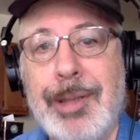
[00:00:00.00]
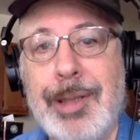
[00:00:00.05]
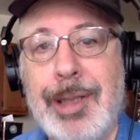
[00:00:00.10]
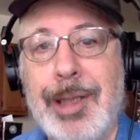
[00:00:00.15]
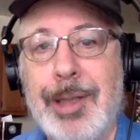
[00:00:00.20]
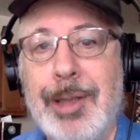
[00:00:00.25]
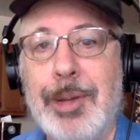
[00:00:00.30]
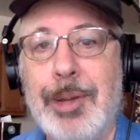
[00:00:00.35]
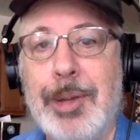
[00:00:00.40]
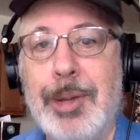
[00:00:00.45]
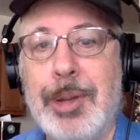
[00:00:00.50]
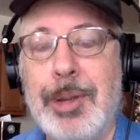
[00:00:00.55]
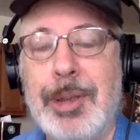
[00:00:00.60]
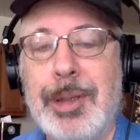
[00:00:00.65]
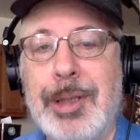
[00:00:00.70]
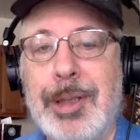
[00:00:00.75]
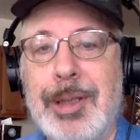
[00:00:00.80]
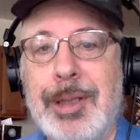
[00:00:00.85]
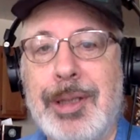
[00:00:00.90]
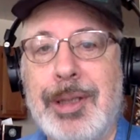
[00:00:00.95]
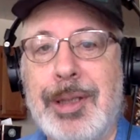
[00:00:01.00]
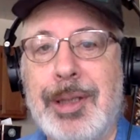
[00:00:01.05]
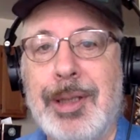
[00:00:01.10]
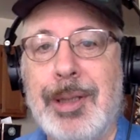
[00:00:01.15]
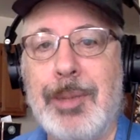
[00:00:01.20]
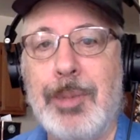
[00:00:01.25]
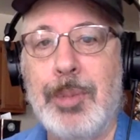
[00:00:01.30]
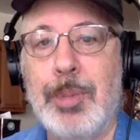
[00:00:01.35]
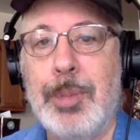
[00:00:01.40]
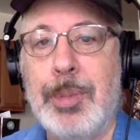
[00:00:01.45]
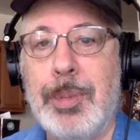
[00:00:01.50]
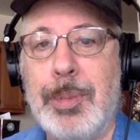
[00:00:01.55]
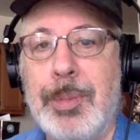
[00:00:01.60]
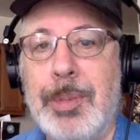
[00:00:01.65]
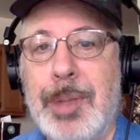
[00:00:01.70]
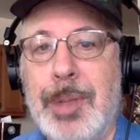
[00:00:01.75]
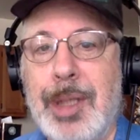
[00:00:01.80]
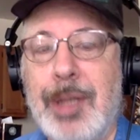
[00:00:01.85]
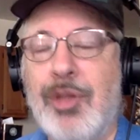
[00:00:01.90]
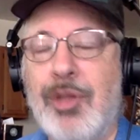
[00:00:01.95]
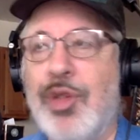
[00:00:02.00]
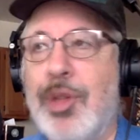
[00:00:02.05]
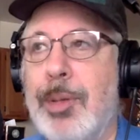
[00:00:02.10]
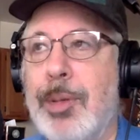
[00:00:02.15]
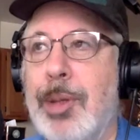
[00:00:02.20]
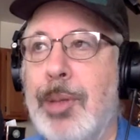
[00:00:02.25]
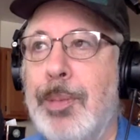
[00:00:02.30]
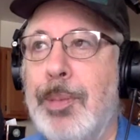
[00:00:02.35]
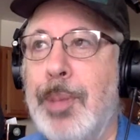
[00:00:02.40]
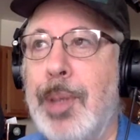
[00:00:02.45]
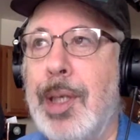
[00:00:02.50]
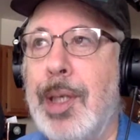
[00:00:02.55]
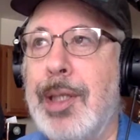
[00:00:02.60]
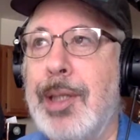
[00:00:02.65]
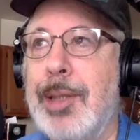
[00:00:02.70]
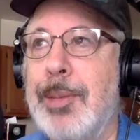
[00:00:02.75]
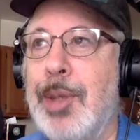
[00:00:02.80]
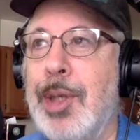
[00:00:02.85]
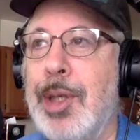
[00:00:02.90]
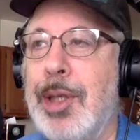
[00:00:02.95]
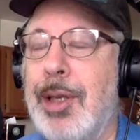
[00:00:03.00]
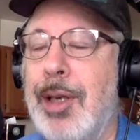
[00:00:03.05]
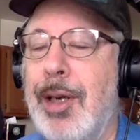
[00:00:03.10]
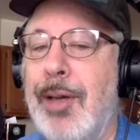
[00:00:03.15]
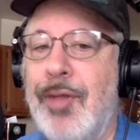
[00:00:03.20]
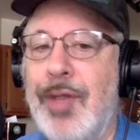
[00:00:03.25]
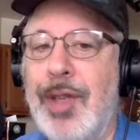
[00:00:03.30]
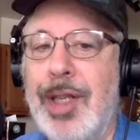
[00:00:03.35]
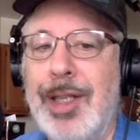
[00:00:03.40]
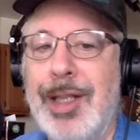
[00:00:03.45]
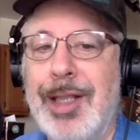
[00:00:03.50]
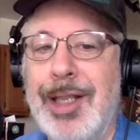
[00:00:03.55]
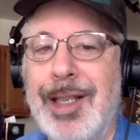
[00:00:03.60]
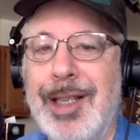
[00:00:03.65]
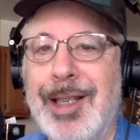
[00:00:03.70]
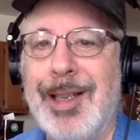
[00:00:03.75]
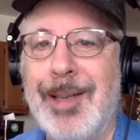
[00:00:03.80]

You know, it's um, it's from the Baltimore Coffee and